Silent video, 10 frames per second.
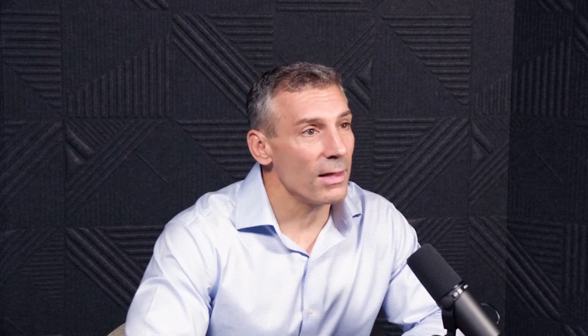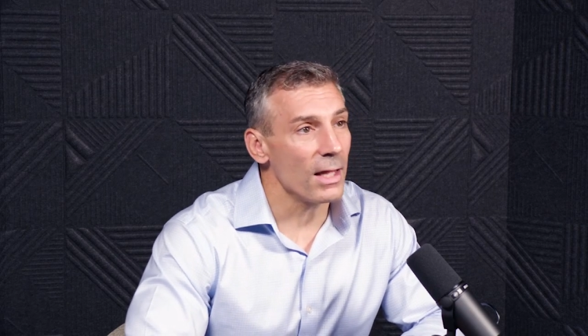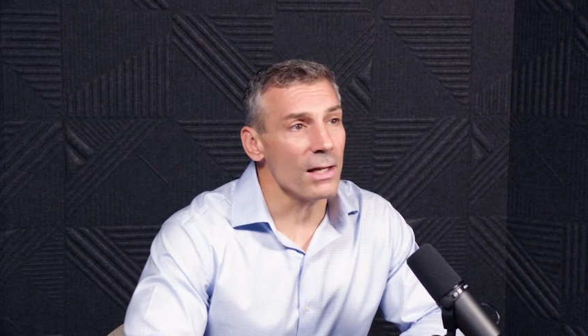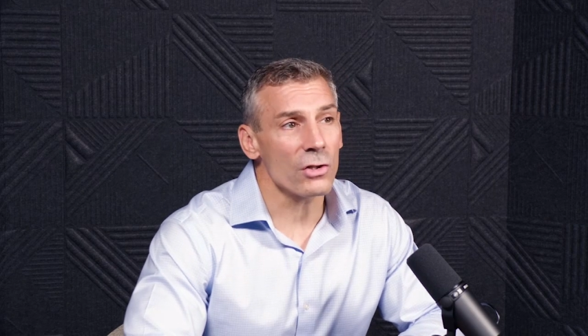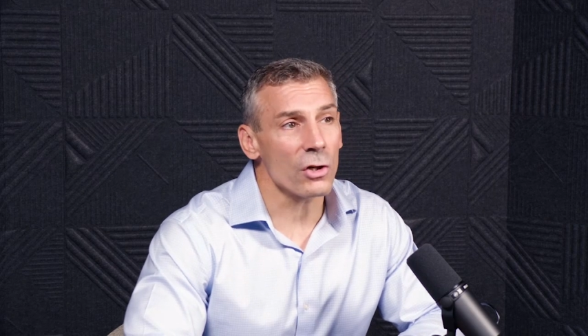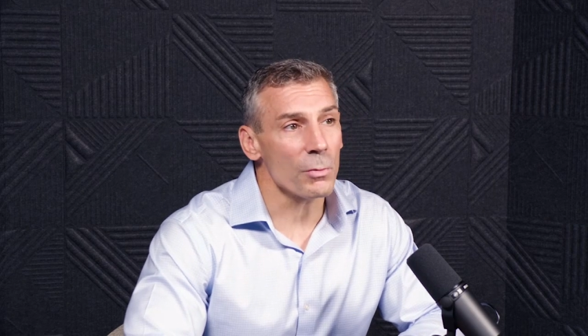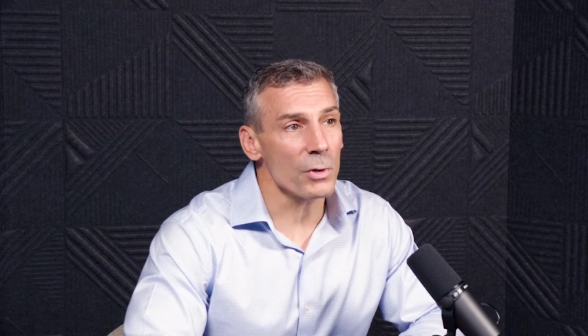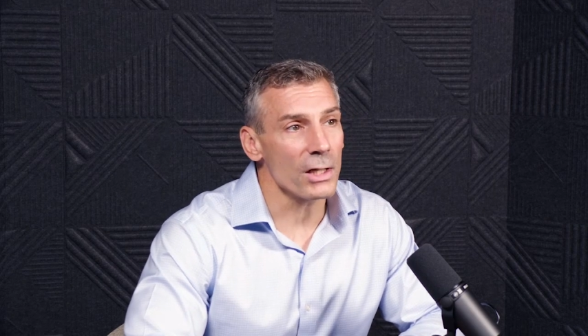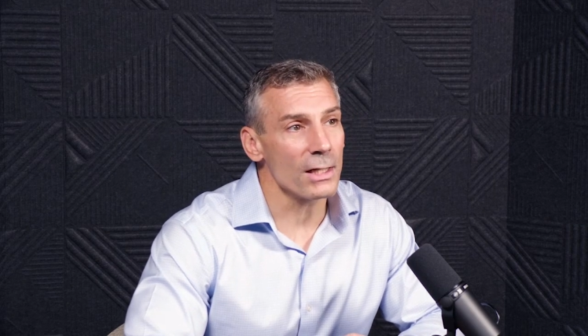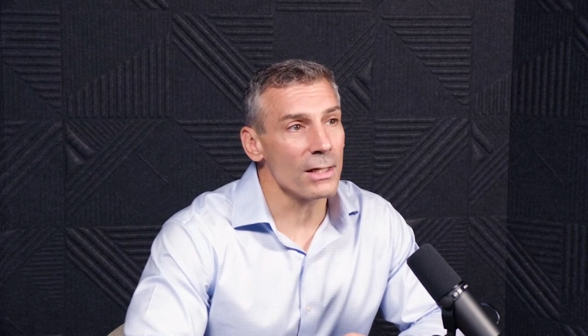They
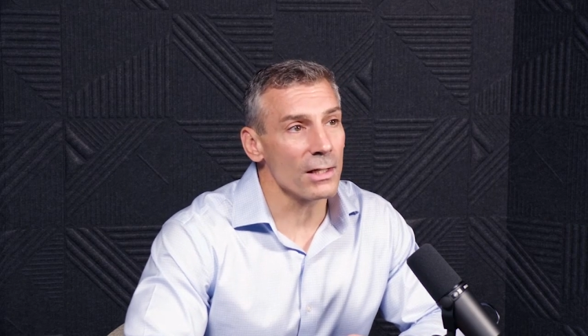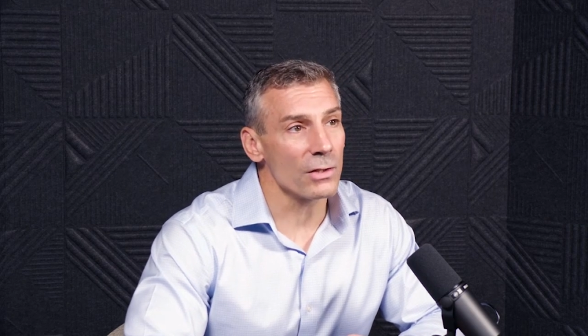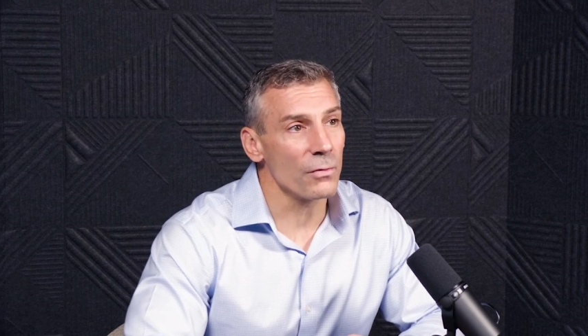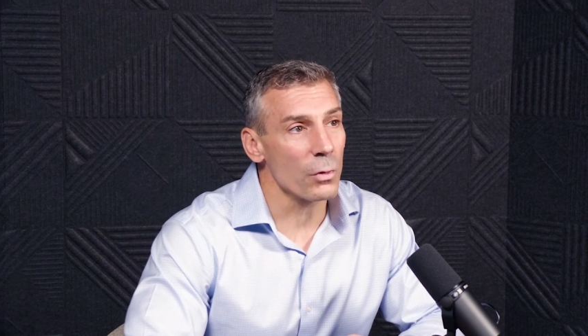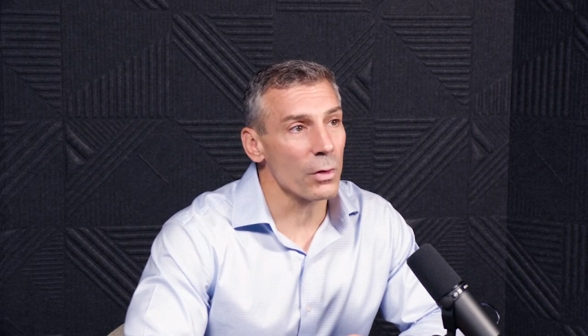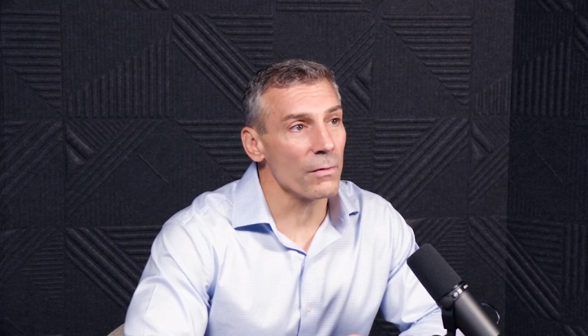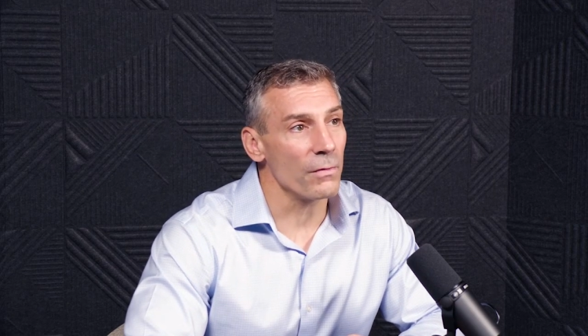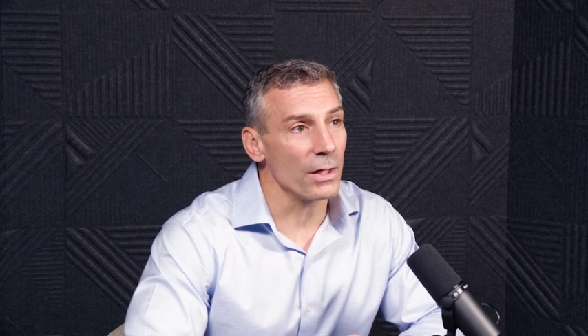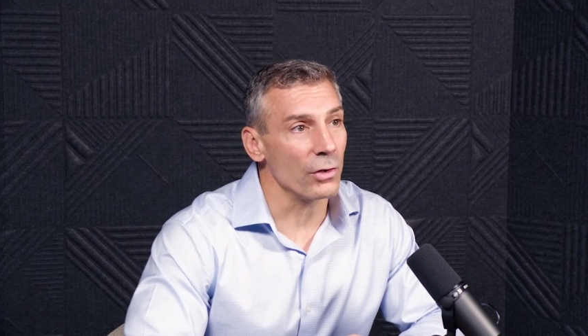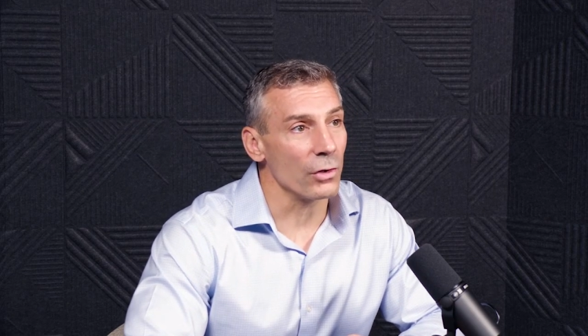interpreted this fourth
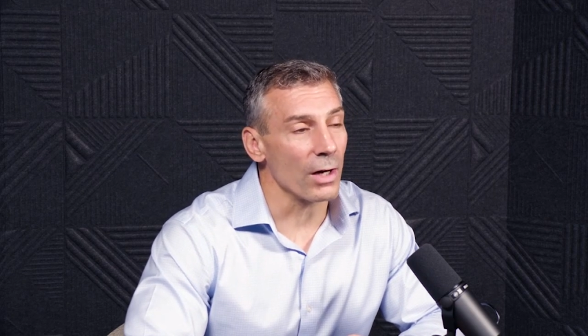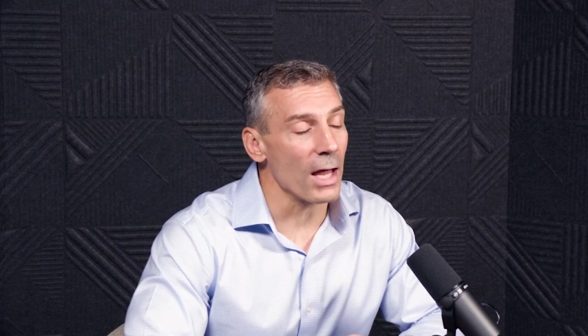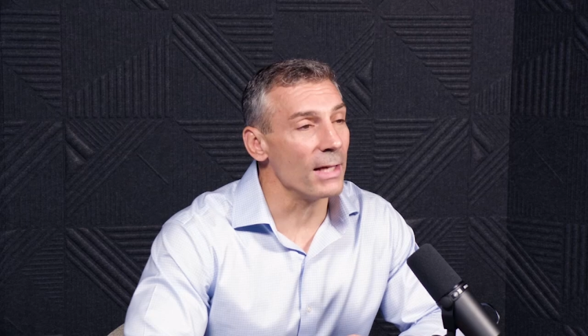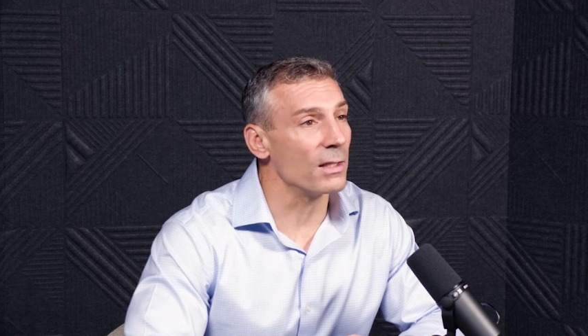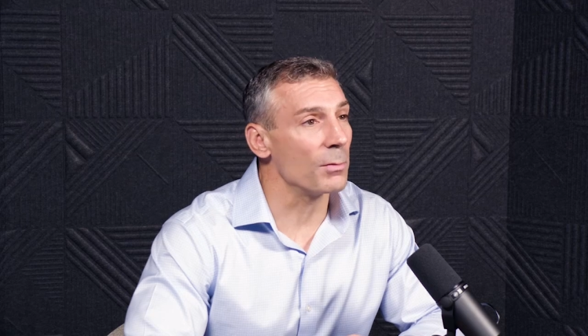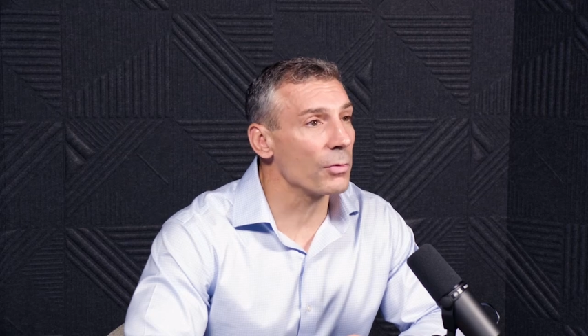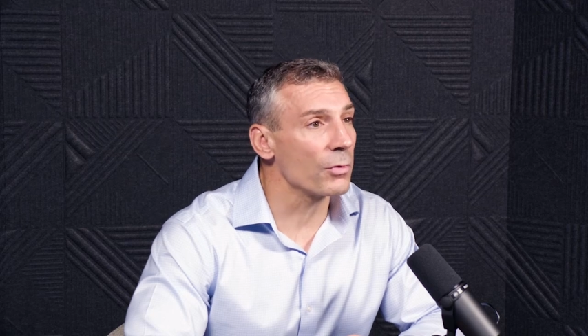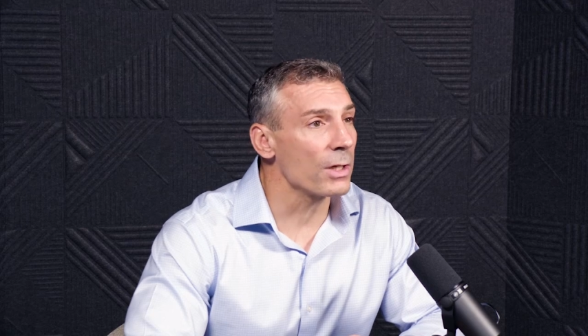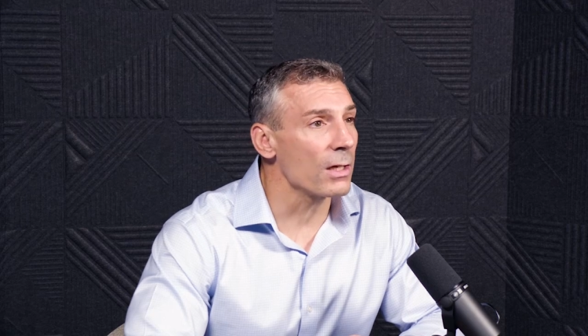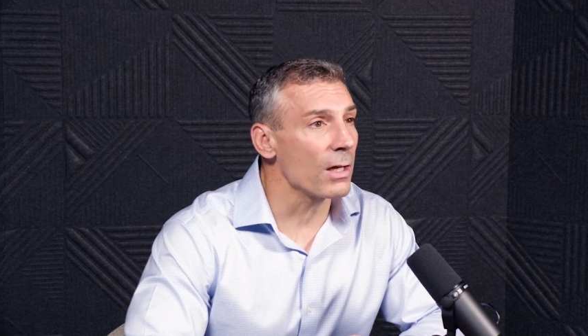figure as the
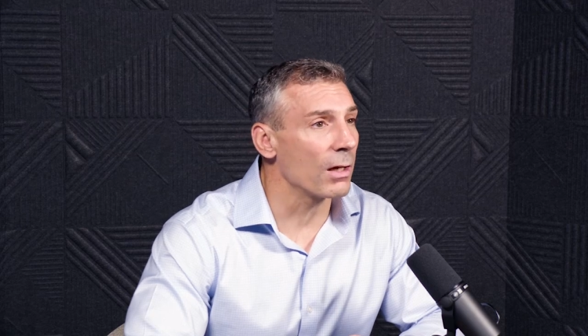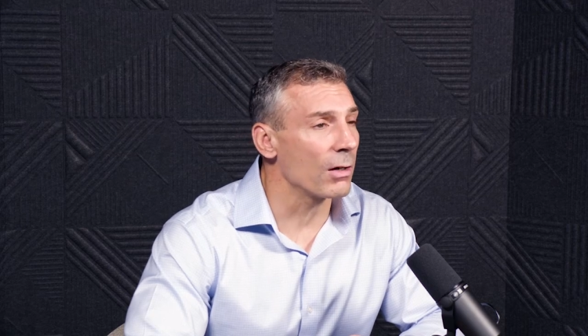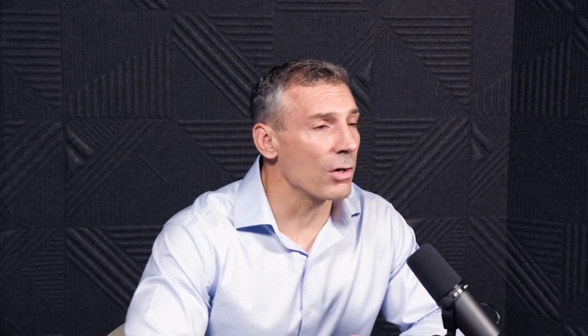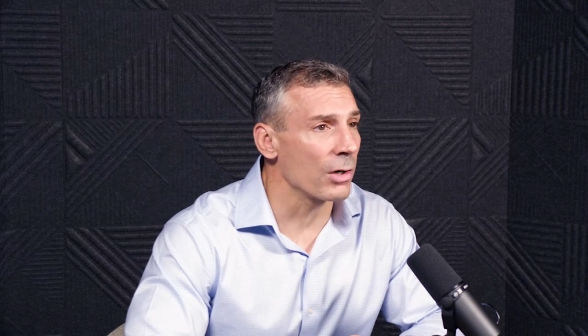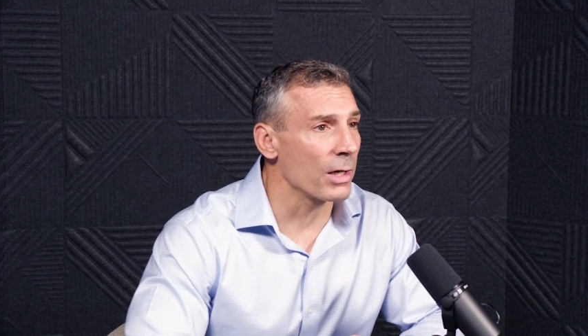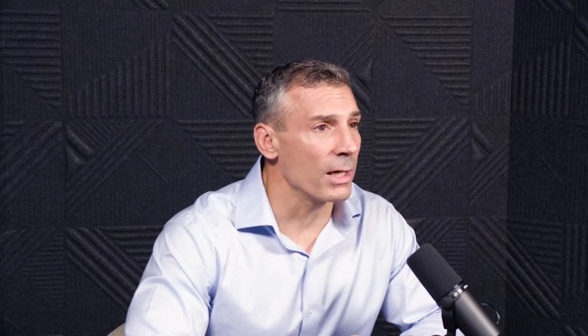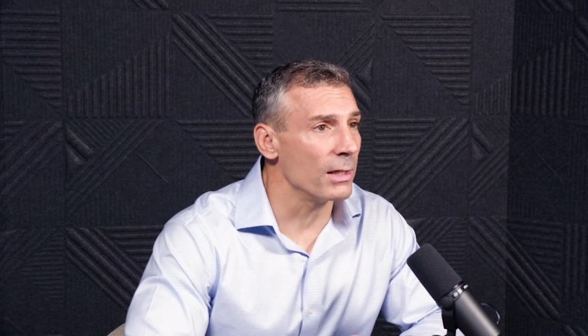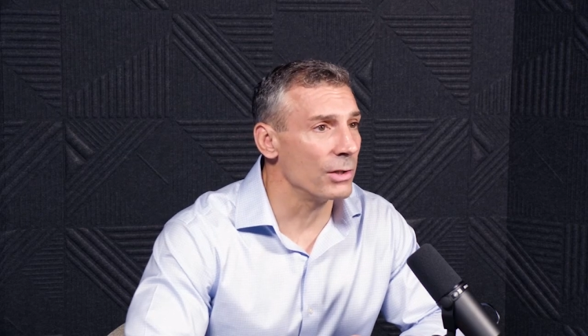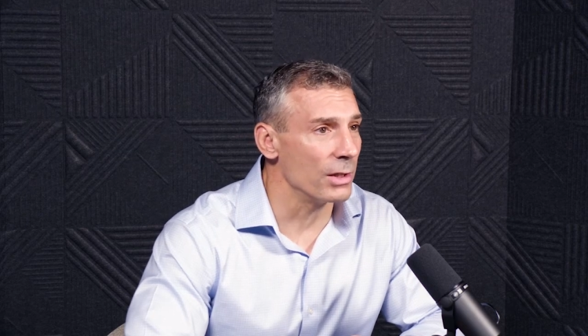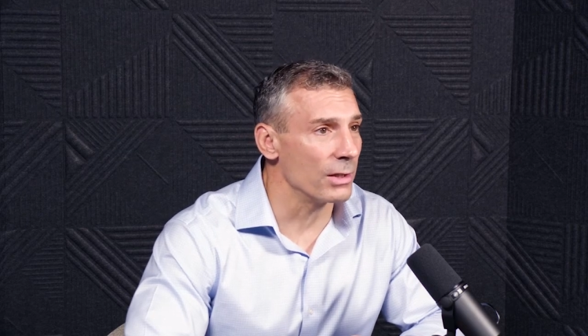pre-incarnate
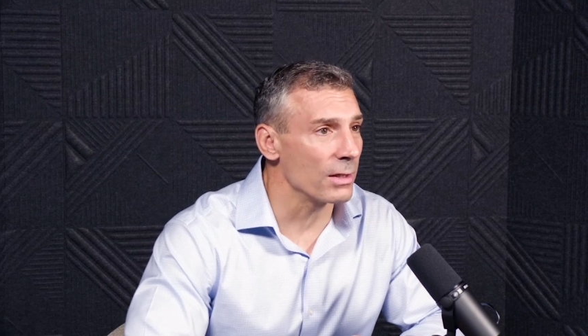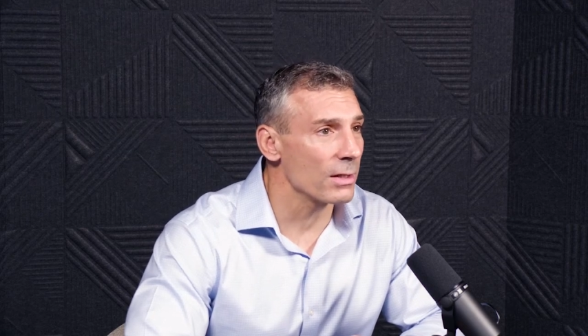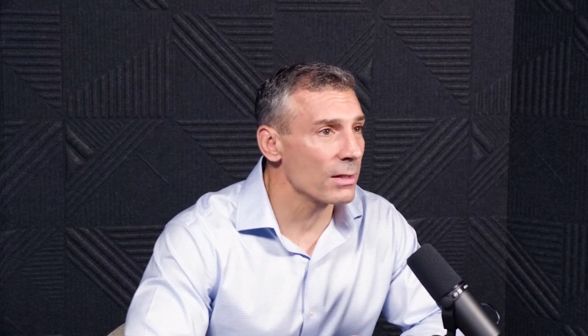Jesus.